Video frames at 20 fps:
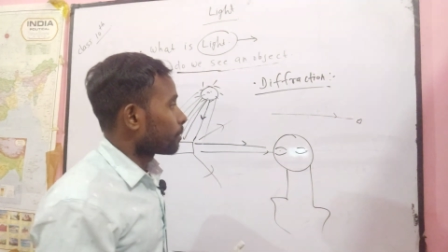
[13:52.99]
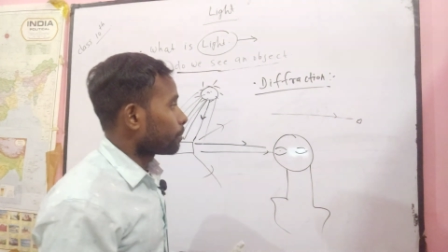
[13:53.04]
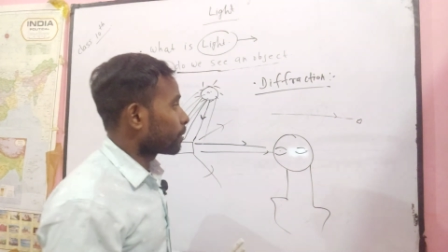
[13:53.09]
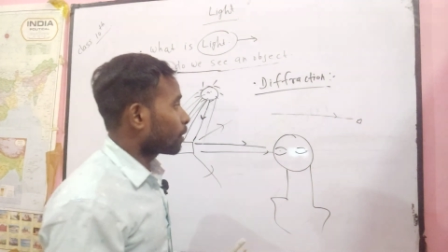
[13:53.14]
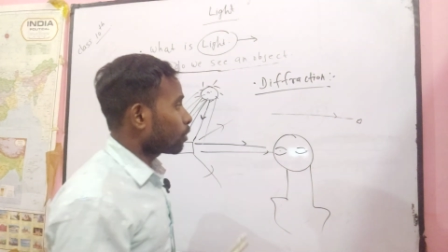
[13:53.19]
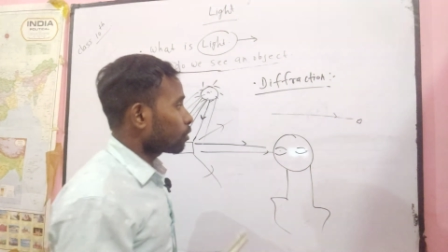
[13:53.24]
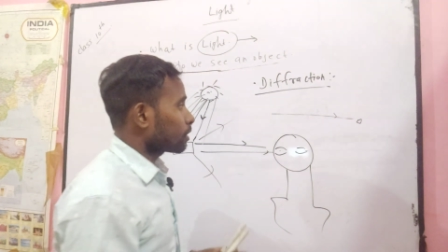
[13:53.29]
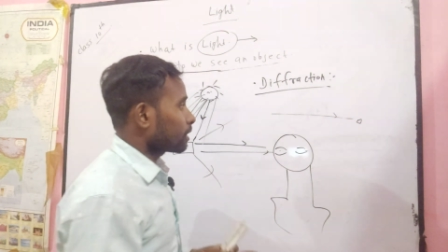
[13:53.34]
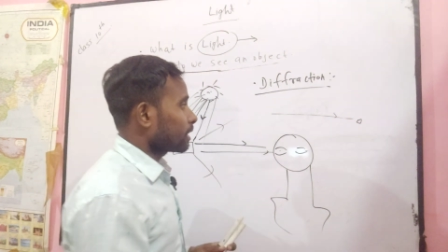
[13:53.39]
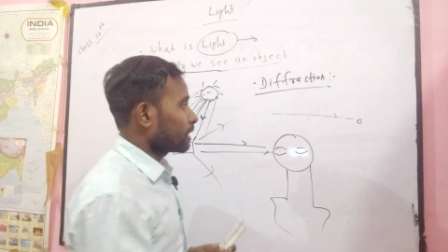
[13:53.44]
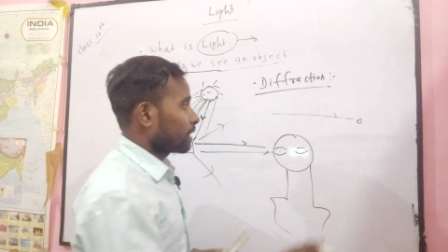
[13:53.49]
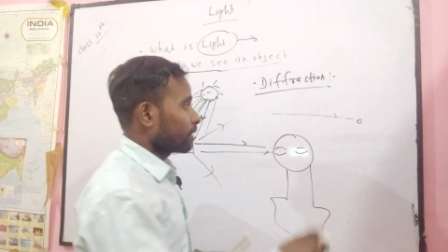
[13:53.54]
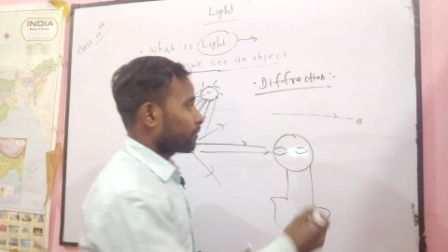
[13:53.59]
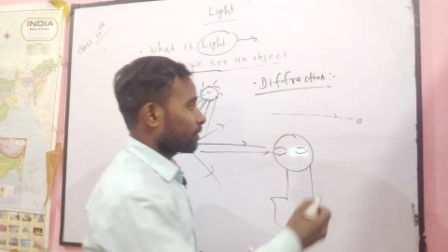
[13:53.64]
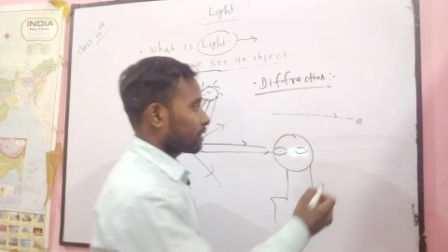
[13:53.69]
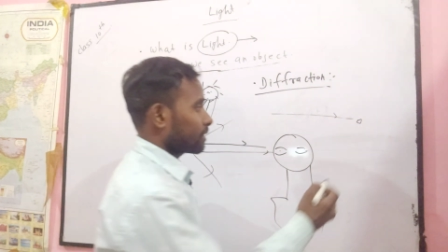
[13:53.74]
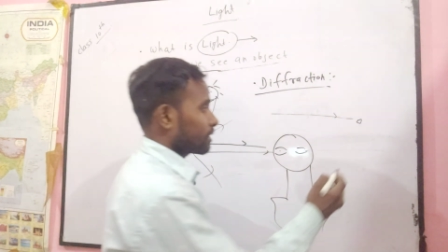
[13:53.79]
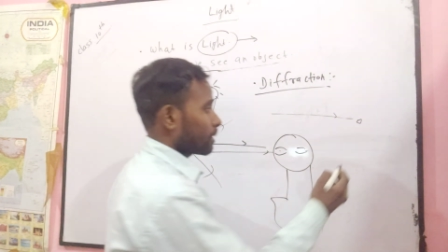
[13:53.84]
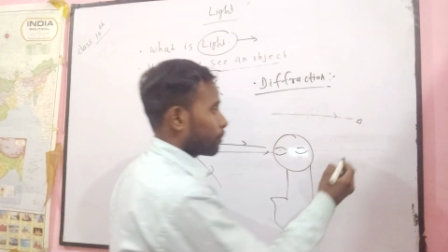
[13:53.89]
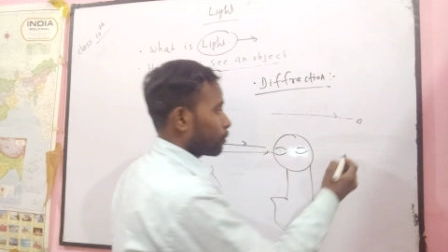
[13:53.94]
because
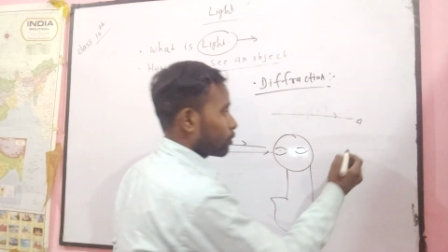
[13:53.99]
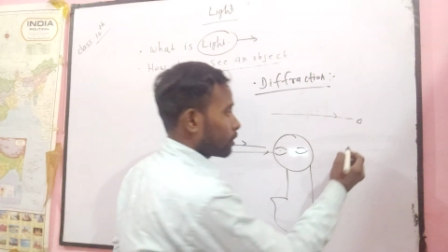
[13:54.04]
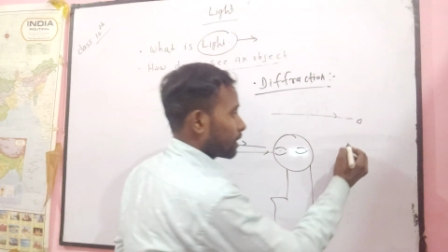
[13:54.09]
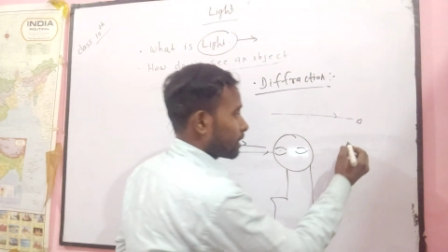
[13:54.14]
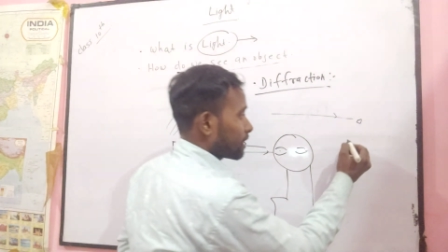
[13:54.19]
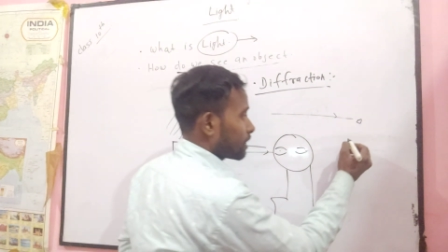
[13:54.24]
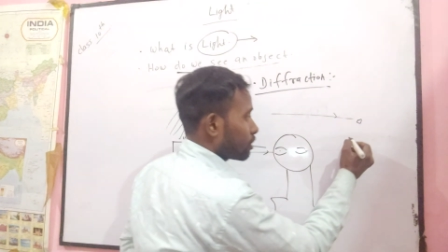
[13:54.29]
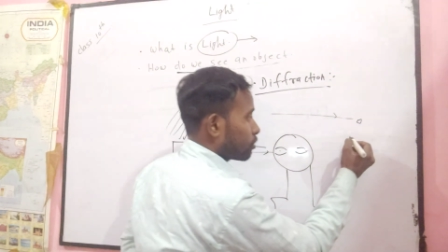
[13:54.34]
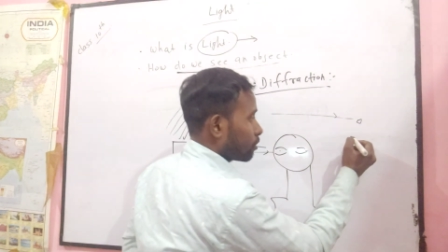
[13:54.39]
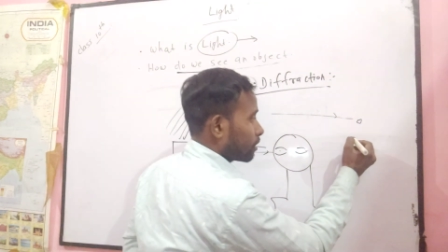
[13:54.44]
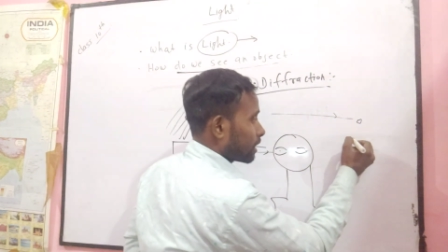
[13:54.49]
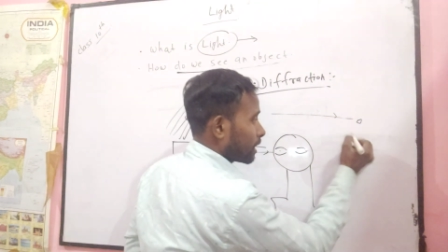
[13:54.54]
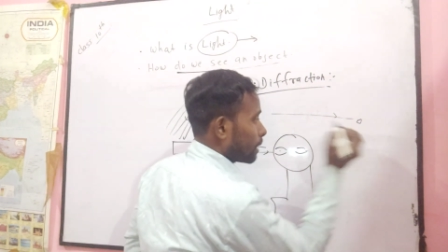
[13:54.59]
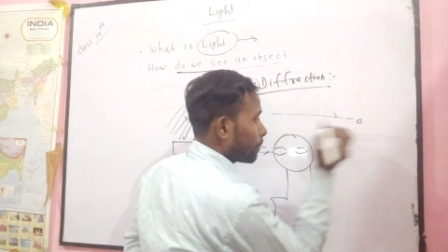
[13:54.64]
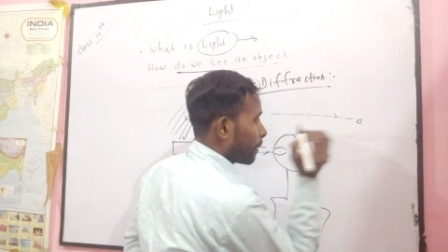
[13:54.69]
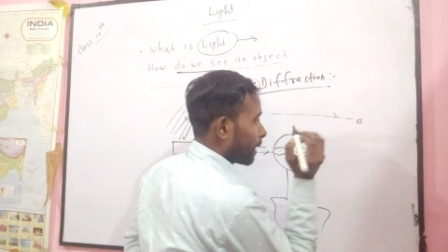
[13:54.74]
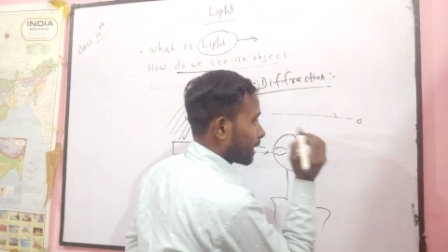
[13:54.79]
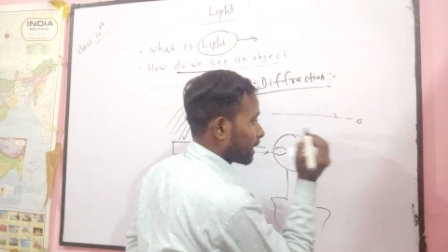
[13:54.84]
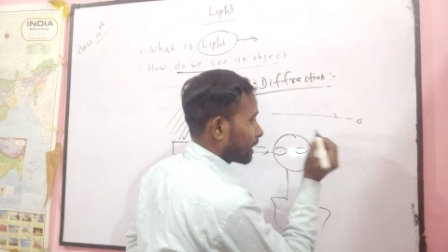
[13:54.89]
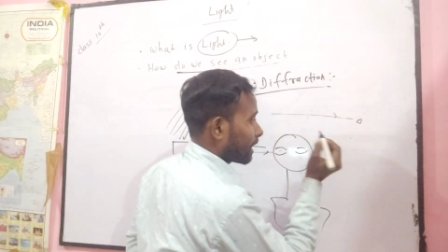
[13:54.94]
if suppose that this is a teeny
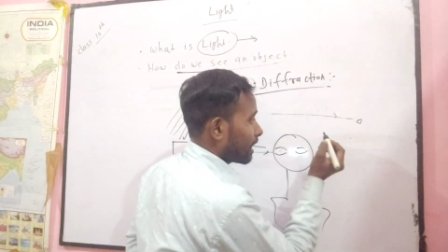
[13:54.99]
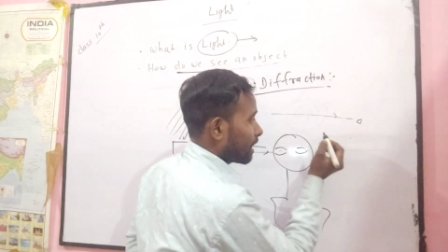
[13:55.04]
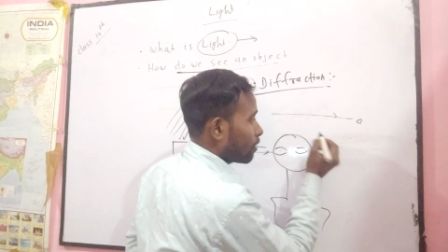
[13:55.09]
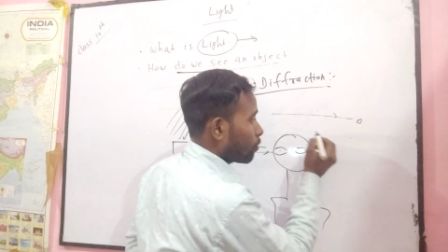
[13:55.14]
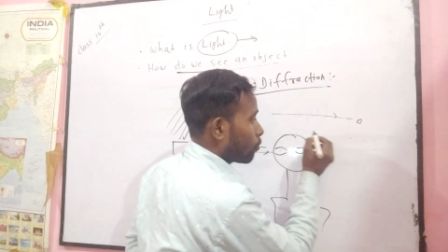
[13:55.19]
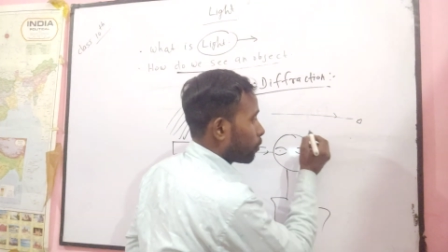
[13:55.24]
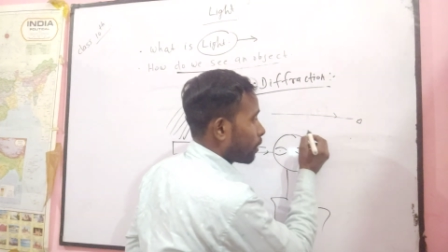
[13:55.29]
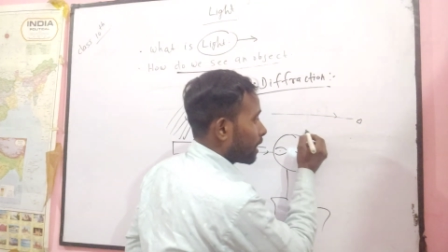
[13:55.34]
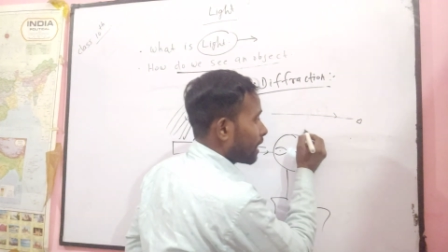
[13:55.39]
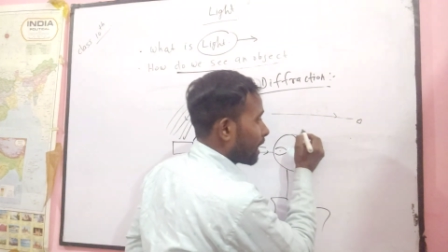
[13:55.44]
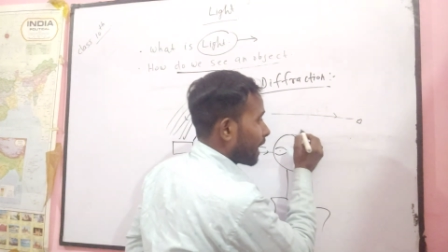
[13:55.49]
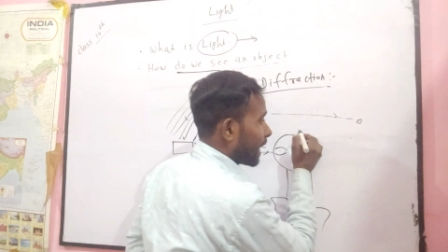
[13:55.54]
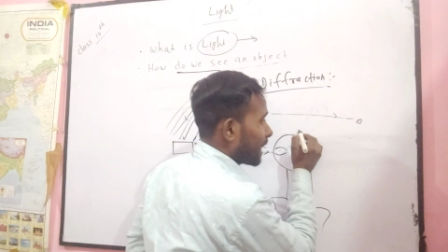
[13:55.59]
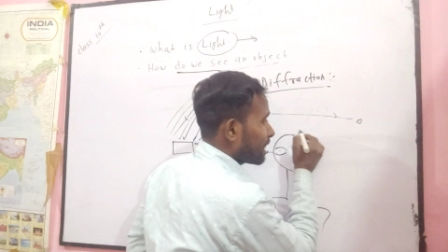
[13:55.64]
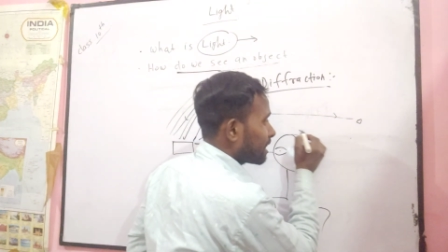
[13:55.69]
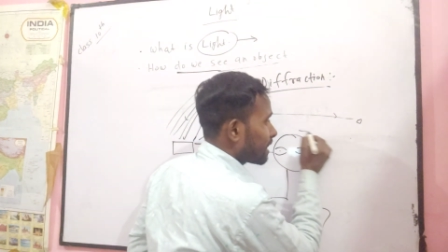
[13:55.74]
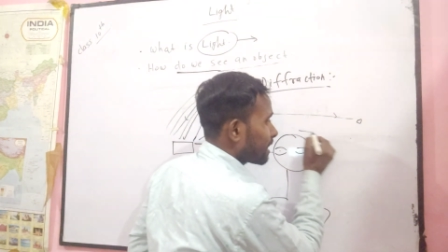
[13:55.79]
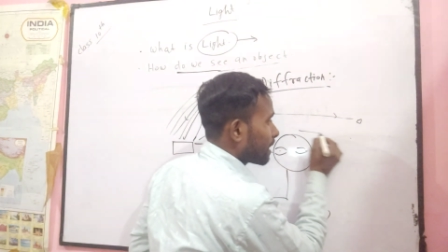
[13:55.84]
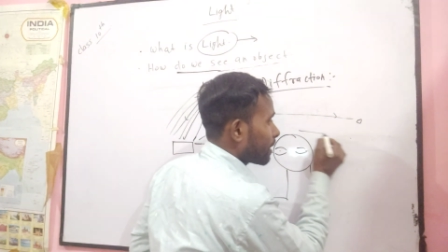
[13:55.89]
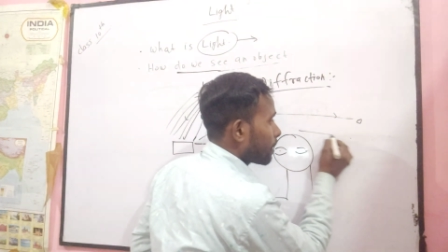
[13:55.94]
particle and when
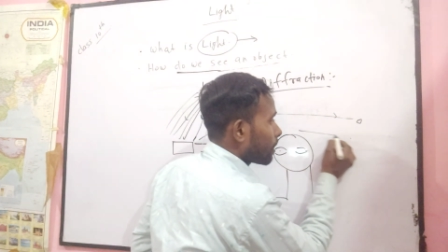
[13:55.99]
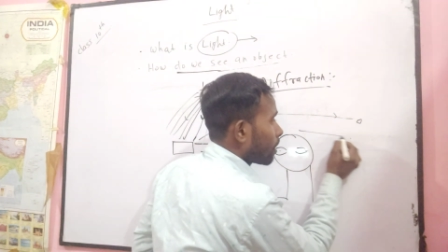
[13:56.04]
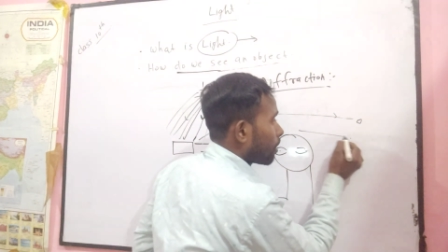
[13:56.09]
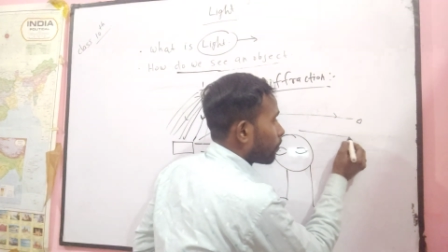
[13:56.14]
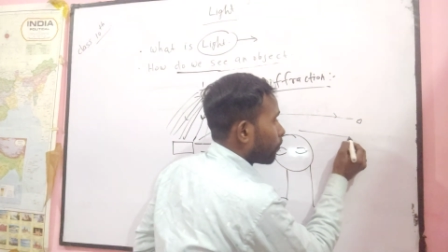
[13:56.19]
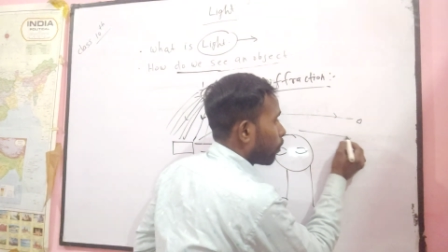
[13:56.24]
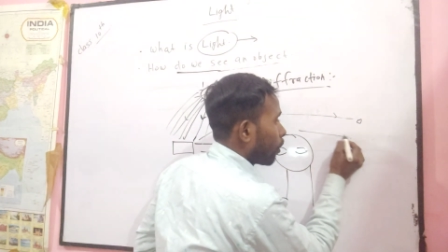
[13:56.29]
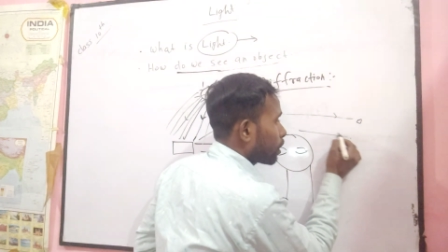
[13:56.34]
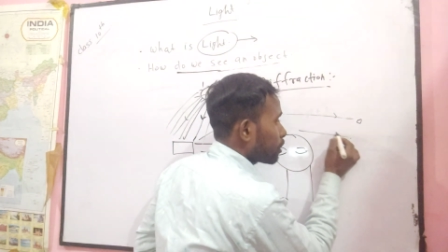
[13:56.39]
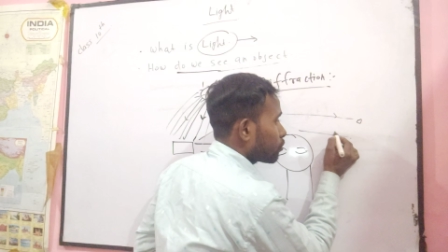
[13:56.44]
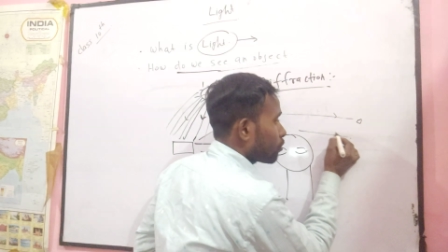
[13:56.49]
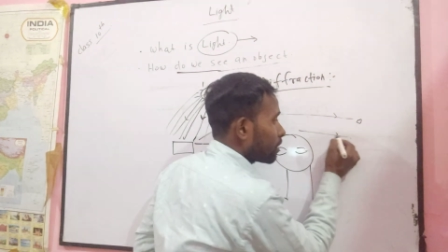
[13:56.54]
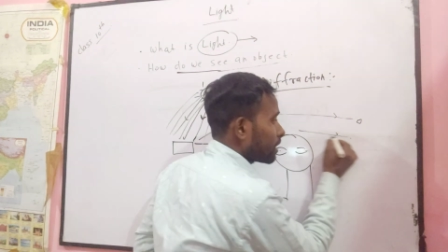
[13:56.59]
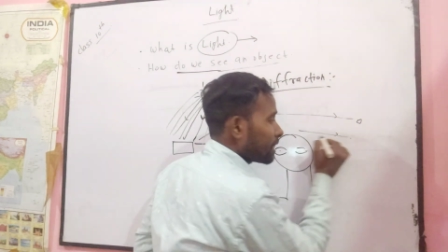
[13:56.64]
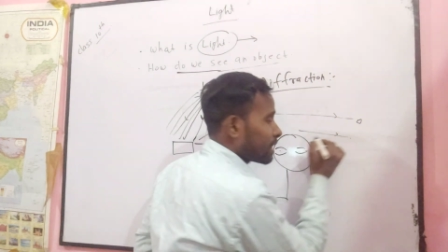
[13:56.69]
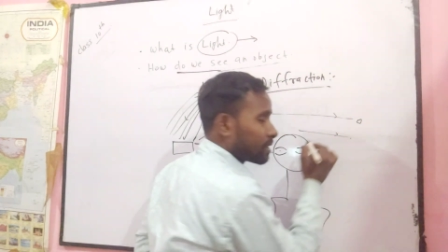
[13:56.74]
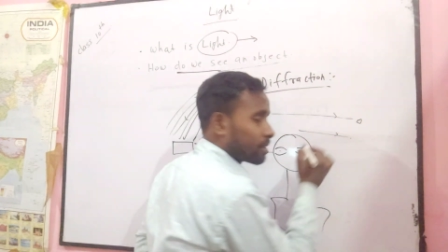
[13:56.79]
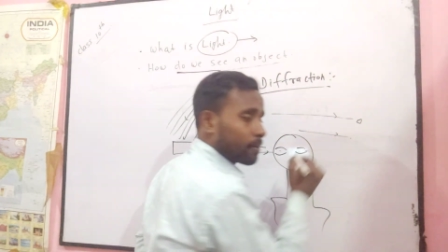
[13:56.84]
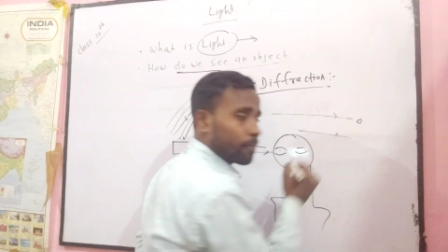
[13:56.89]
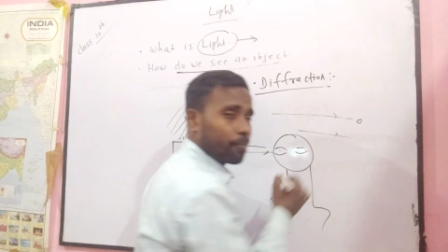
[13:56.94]
light ray falls on
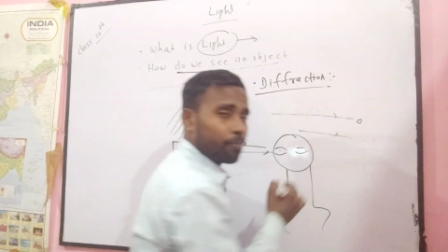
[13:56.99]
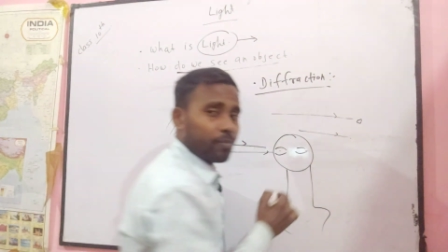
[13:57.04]
it,